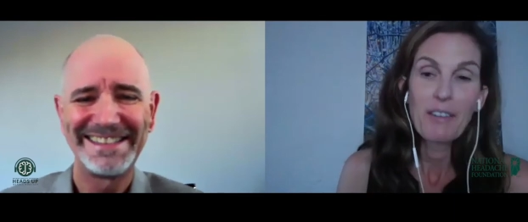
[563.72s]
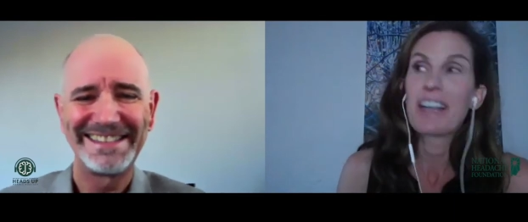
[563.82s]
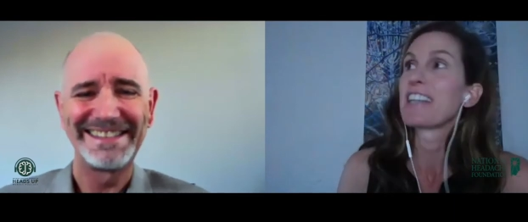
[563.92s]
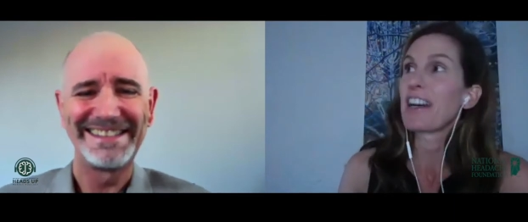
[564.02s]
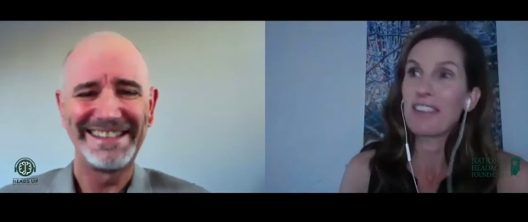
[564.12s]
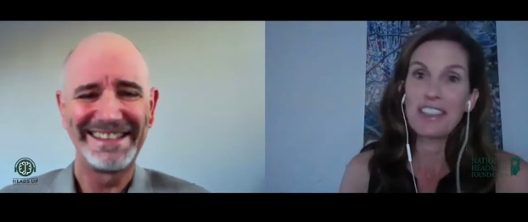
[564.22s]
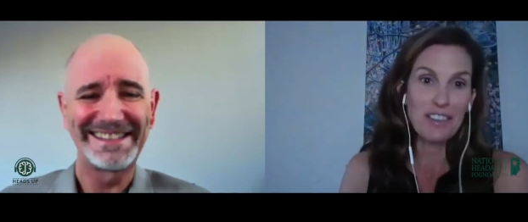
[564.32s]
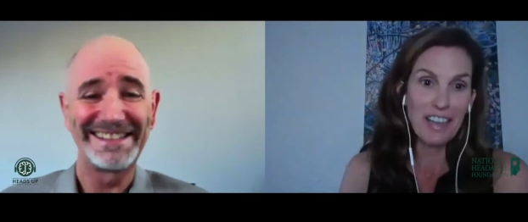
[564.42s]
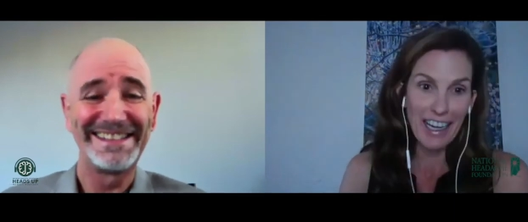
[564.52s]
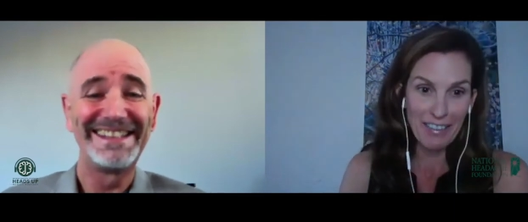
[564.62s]
Speaker 1: We definitely do
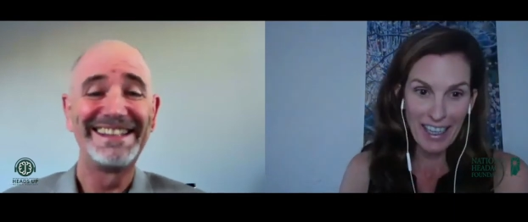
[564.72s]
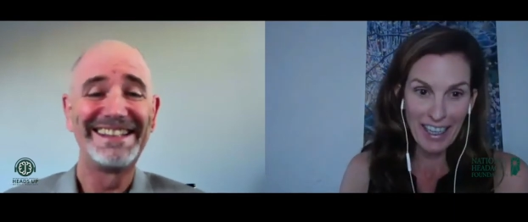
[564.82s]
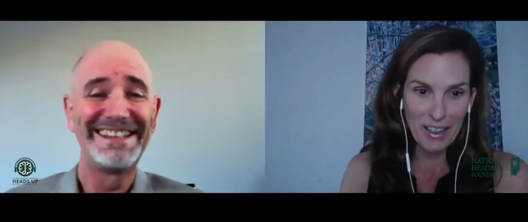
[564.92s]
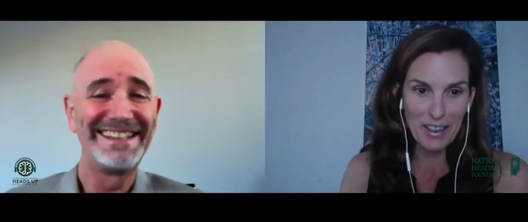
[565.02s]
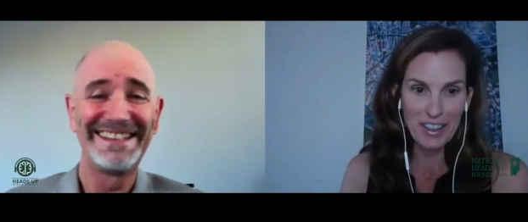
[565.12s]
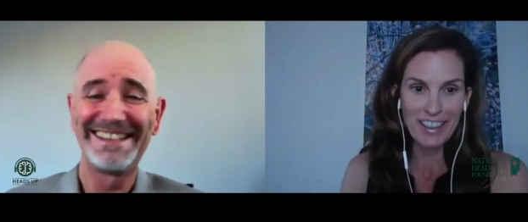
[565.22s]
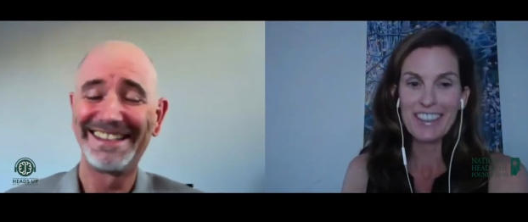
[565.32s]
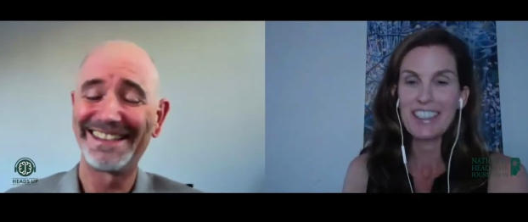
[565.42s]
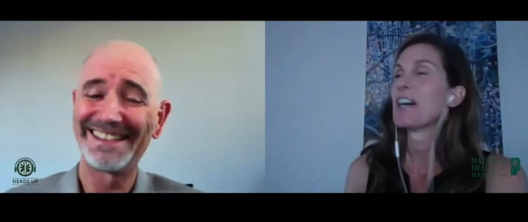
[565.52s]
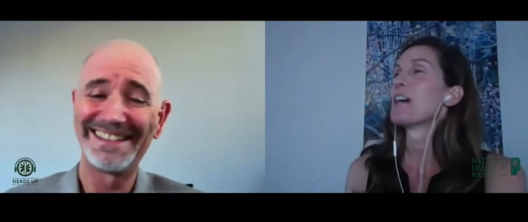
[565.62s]
not have a headache
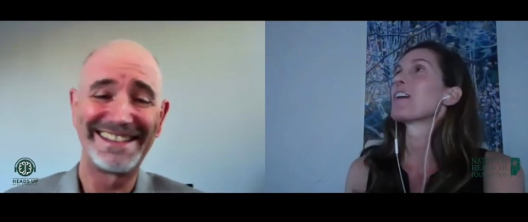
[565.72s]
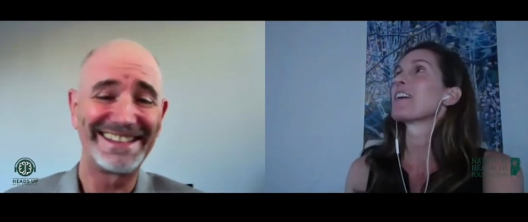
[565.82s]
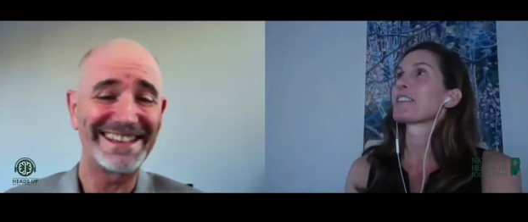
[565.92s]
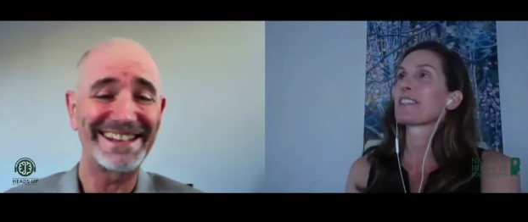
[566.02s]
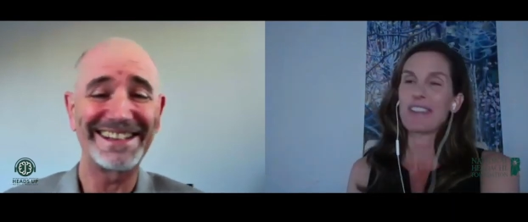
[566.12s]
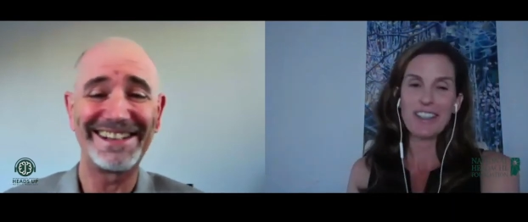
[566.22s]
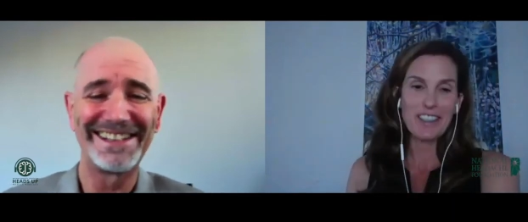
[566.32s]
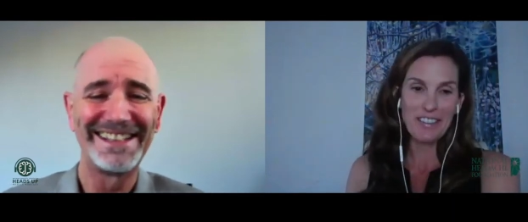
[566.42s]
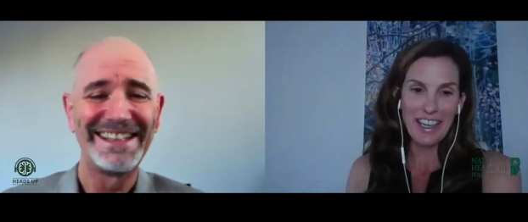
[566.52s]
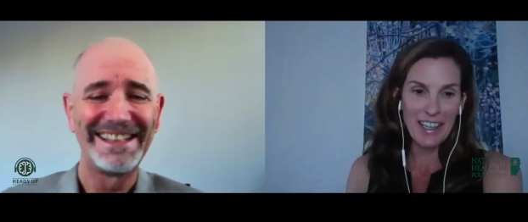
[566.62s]
shortage. We have a shortage
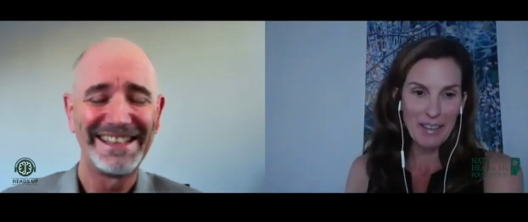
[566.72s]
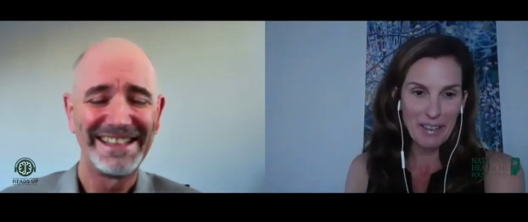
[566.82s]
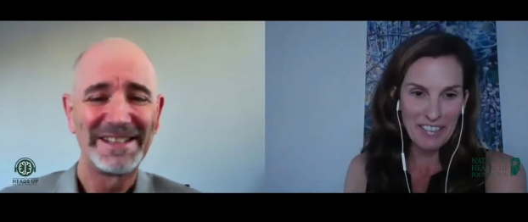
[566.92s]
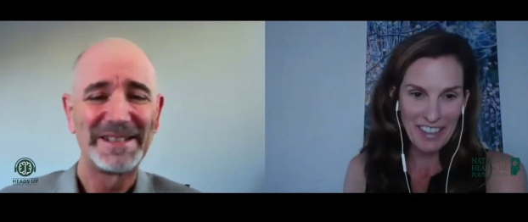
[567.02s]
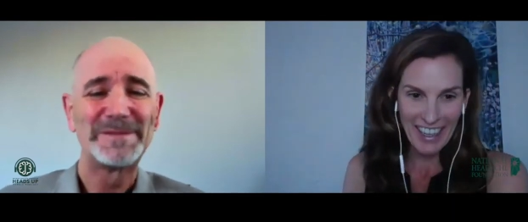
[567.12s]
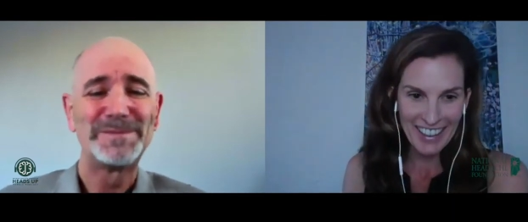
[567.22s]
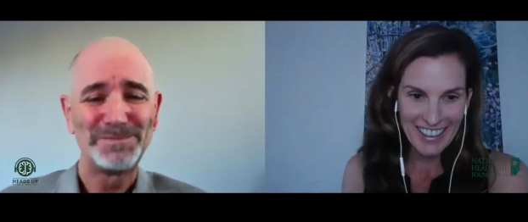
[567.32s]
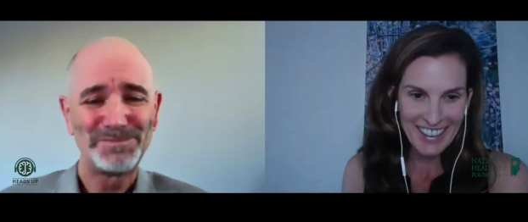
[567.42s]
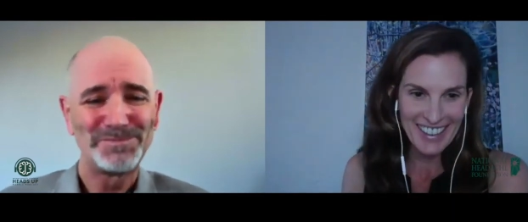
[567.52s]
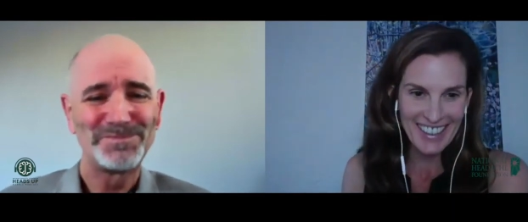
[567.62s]
of headache
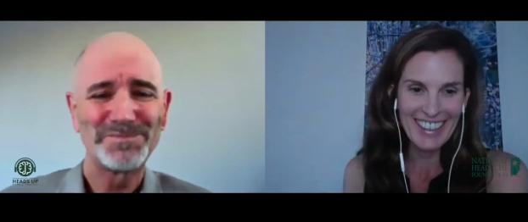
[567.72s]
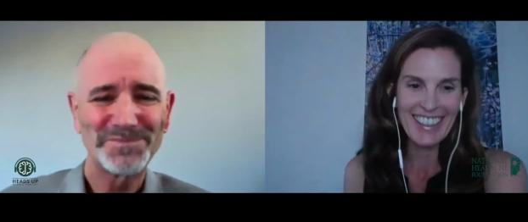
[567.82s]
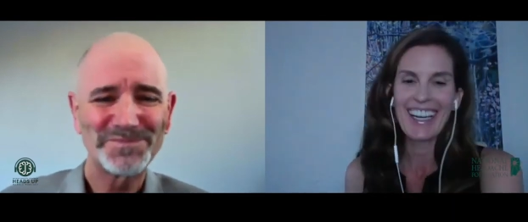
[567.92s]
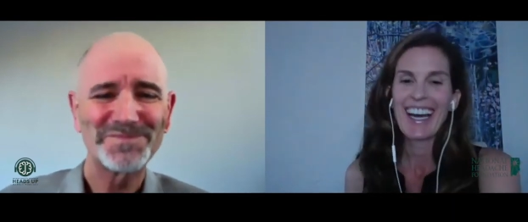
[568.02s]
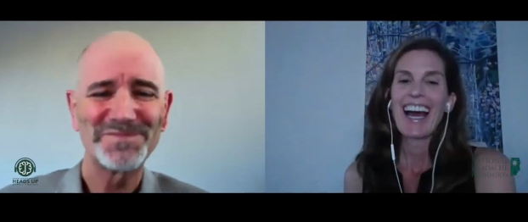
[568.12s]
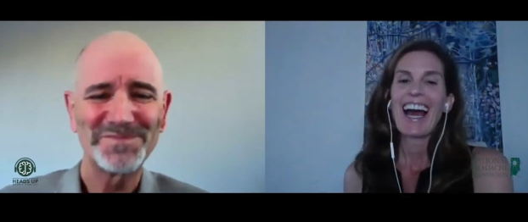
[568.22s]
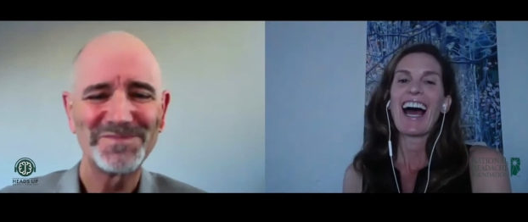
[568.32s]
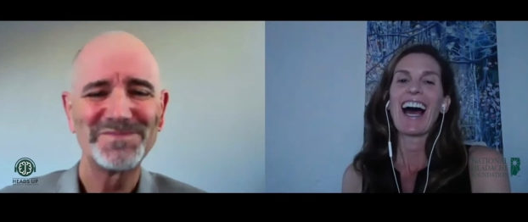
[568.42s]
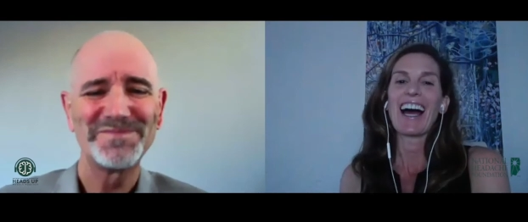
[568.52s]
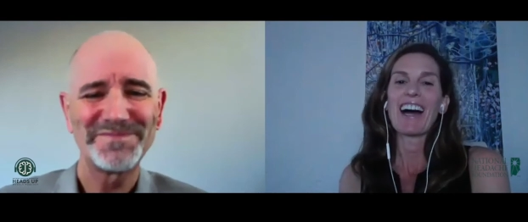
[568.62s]
providers.
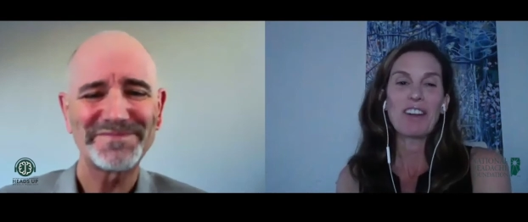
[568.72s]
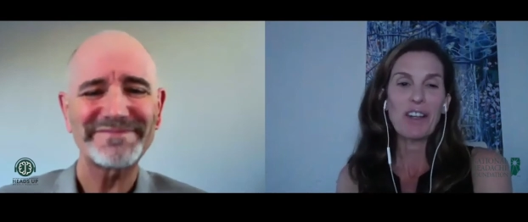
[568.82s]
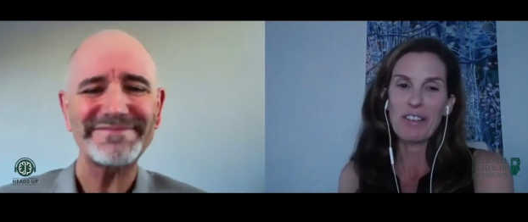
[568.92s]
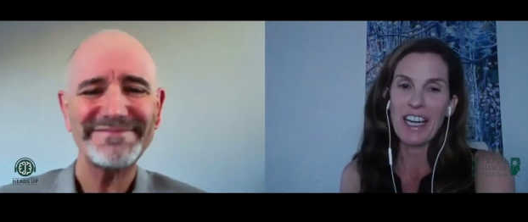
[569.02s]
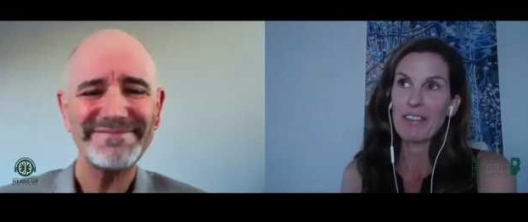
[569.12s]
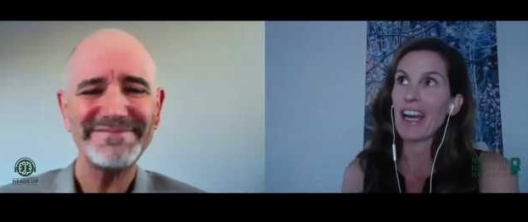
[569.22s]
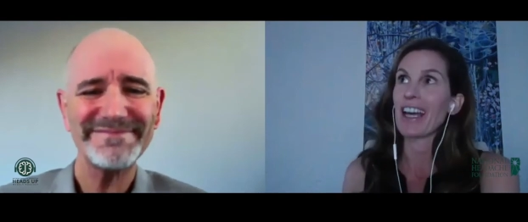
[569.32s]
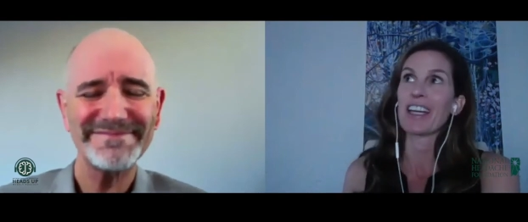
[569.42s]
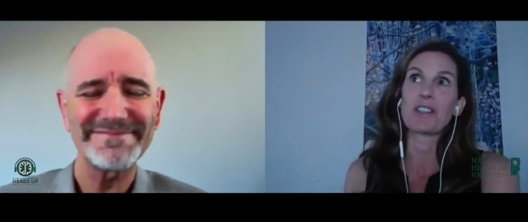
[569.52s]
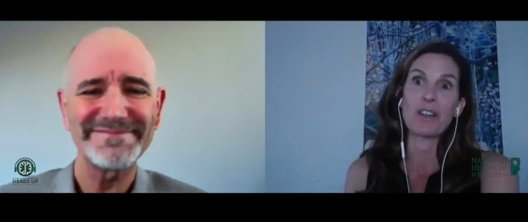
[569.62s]
Uh, we don't even have a
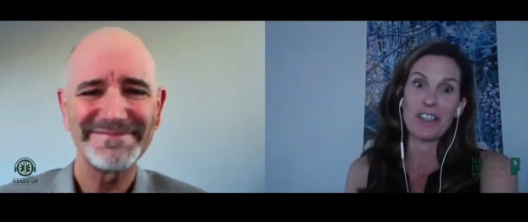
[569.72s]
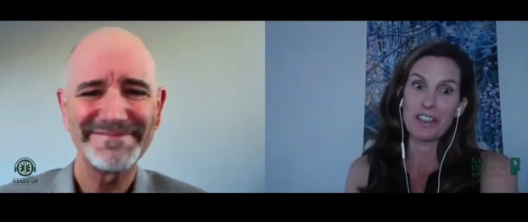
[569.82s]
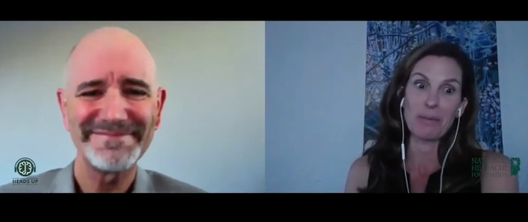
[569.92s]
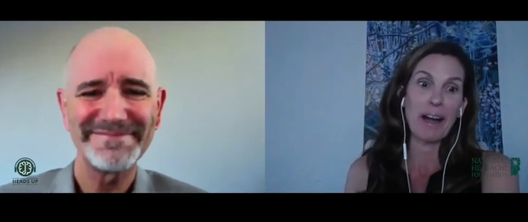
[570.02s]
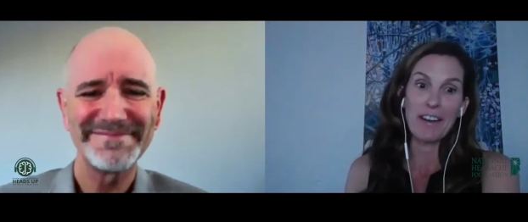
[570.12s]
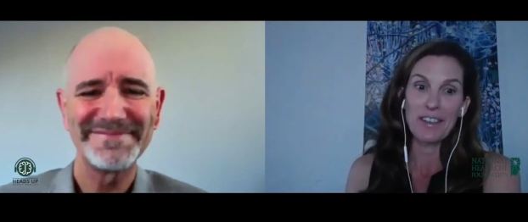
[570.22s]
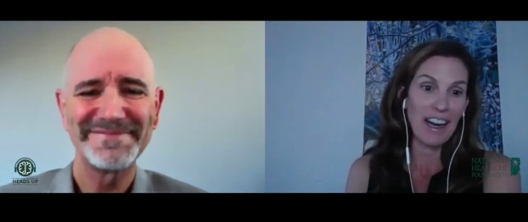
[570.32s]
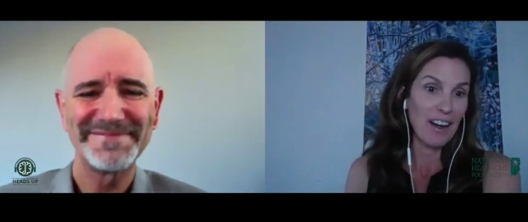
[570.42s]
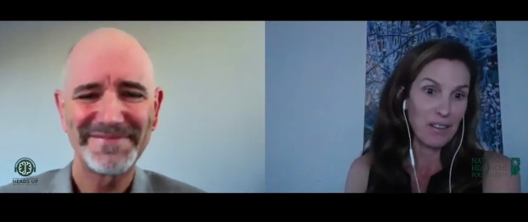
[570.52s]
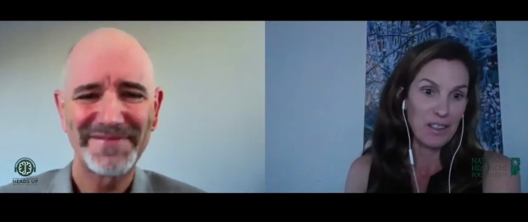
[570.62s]
headache shortage in my own
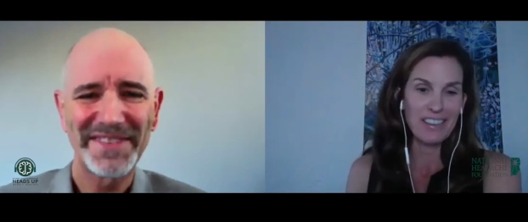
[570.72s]
house.